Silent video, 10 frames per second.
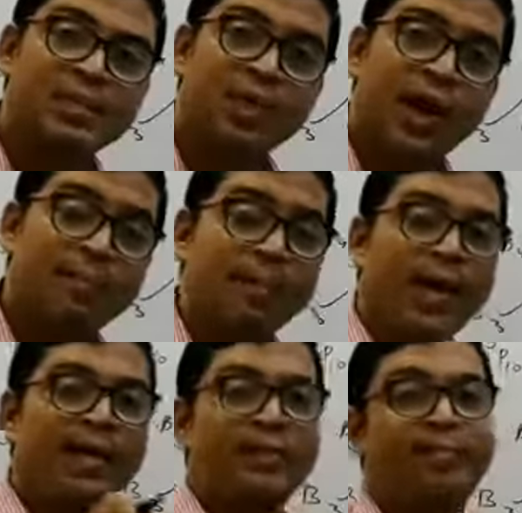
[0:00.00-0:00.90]
just
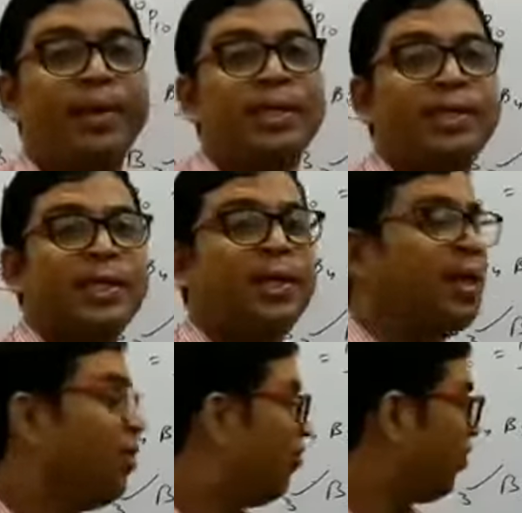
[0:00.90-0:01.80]
apply the
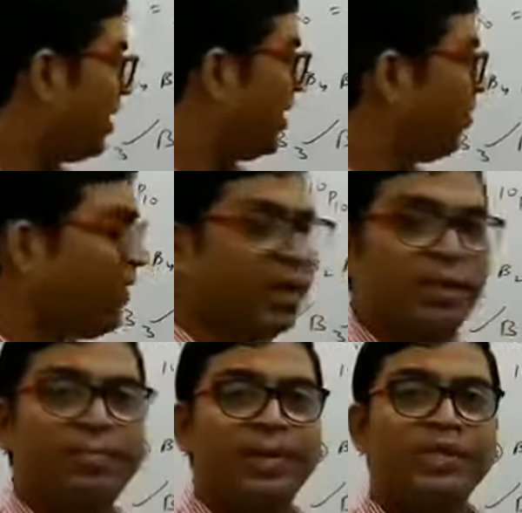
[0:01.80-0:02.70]
basic
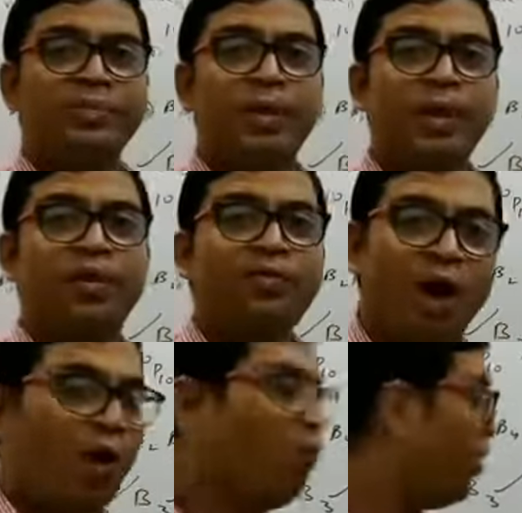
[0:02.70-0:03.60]
fundamental principle
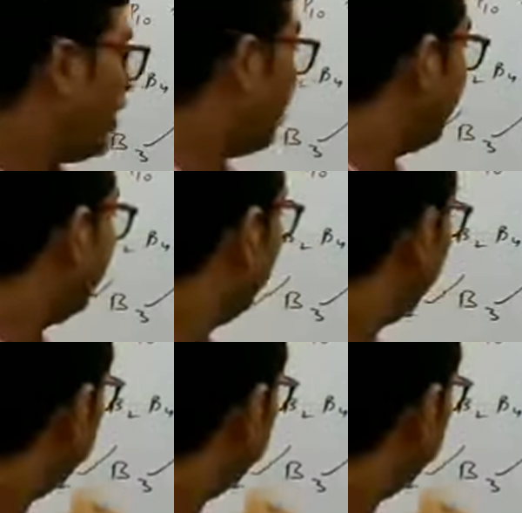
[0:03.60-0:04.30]
of counting.